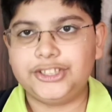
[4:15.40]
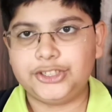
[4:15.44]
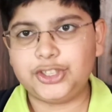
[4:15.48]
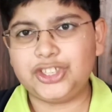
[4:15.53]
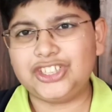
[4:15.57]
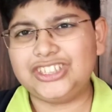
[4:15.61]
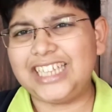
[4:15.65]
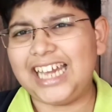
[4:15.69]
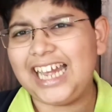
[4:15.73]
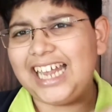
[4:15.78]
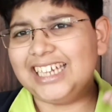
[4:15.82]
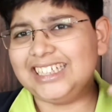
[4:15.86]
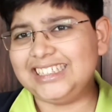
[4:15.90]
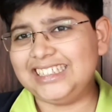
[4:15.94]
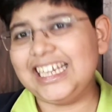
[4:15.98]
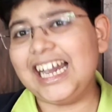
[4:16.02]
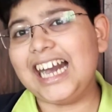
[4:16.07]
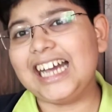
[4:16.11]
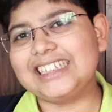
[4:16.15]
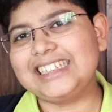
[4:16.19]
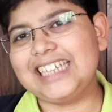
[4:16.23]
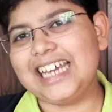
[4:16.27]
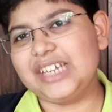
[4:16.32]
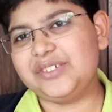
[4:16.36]
So
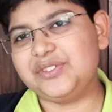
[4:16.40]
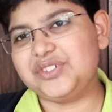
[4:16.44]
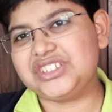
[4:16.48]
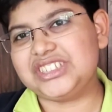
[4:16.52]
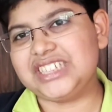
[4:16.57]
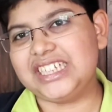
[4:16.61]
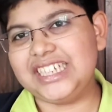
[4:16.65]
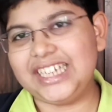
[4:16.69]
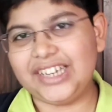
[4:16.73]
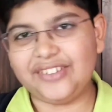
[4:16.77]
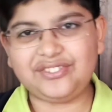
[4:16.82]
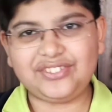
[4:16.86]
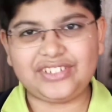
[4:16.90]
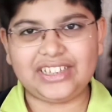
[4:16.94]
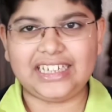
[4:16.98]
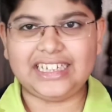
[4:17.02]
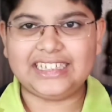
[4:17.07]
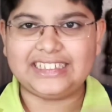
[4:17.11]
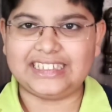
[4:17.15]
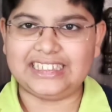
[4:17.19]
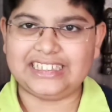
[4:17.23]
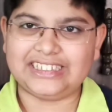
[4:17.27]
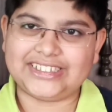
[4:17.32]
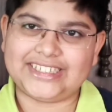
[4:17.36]
that was a nifty
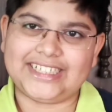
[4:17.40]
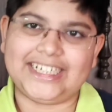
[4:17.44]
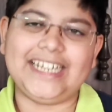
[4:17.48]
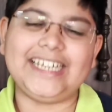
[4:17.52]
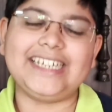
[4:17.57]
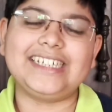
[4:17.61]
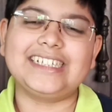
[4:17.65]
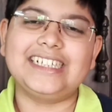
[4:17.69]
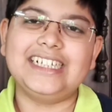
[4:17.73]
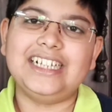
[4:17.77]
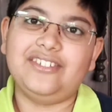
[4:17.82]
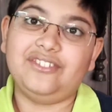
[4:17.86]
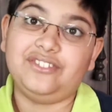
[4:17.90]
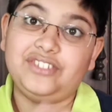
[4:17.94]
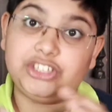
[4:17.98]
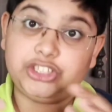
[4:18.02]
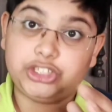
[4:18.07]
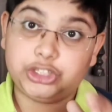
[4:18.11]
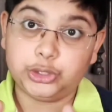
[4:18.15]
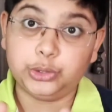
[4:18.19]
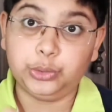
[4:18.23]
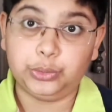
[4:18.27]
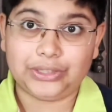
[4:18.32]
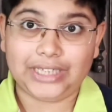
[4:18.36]
little trick
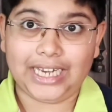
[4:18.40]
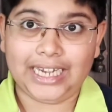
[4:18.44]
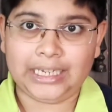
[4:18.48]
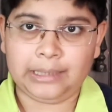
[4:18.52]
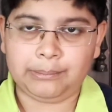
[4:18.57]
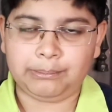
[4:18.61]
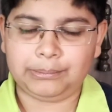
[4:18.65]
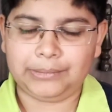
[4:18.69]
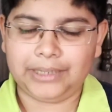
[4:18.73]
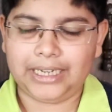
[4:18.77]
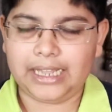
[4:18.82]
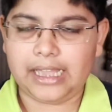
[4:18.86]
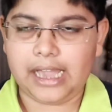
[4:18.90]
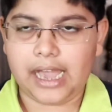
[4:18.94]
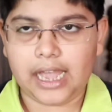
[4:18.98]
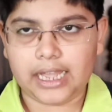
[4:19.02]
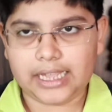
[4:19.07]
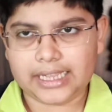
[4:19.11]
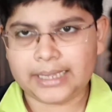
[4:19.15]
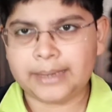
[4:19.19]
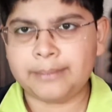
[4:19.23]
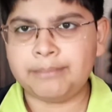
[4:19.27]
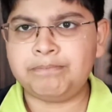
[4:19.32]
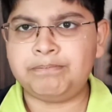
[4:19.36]
which you can
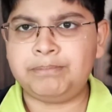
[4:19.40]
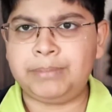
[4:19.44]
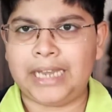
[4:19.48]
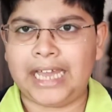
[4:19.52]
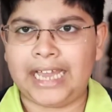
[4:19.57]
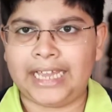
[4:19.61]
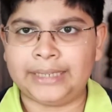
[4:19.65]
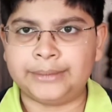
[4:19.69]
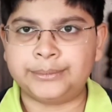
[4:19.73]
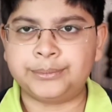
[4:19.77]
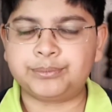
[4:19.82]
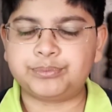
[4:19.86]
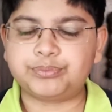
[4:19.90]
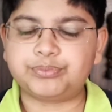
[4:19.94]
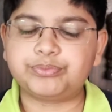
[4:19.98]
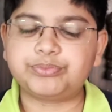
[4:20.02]
imply.